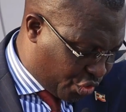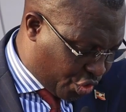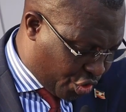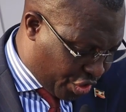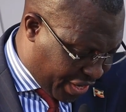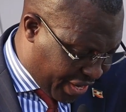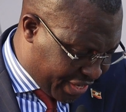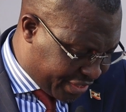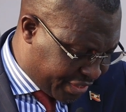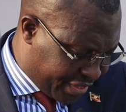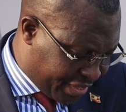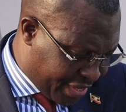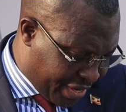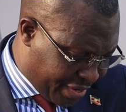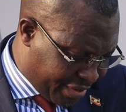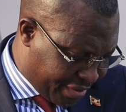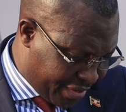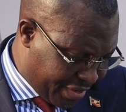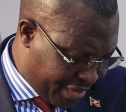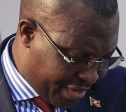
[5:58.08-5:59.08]
colonized
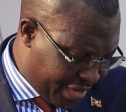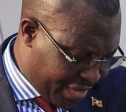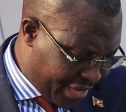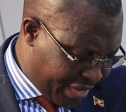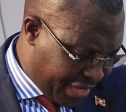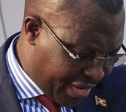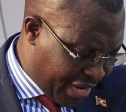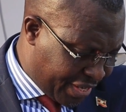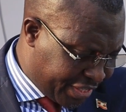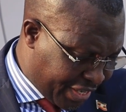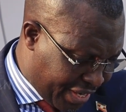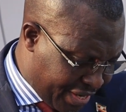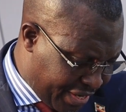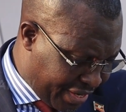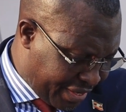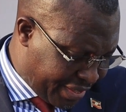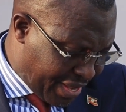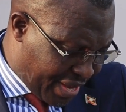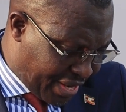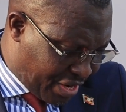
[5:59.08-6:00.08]
then, in
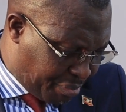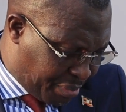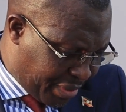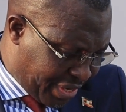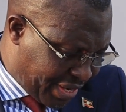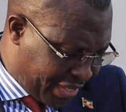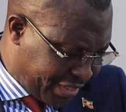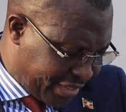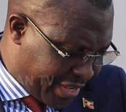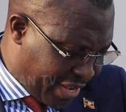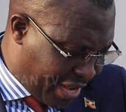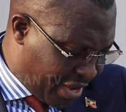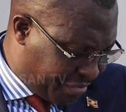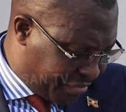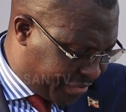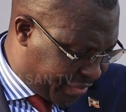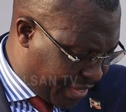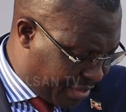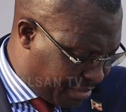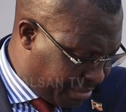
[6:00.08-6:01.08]
attaining their independence
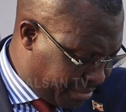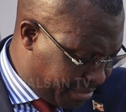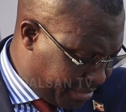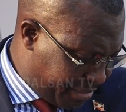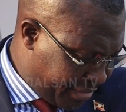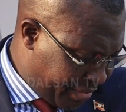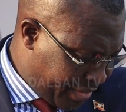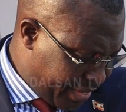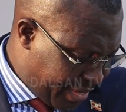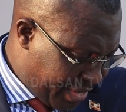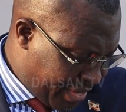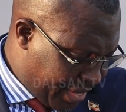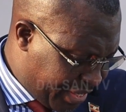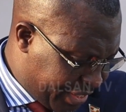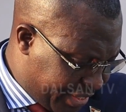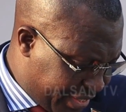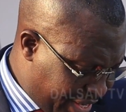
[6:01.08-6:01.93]
thereafter. It's